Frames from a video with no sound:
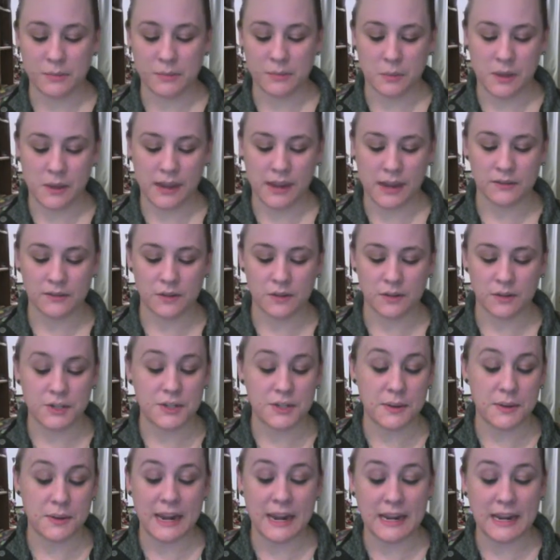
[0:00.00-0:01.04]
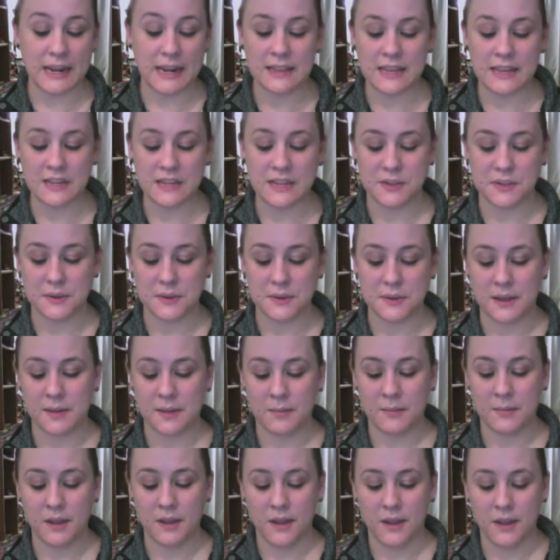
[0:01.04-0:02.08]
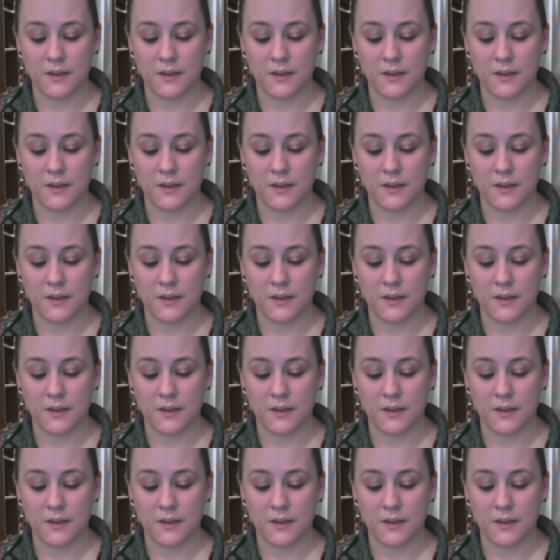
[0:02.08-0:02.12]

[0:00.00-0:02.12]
boy or do anything to him,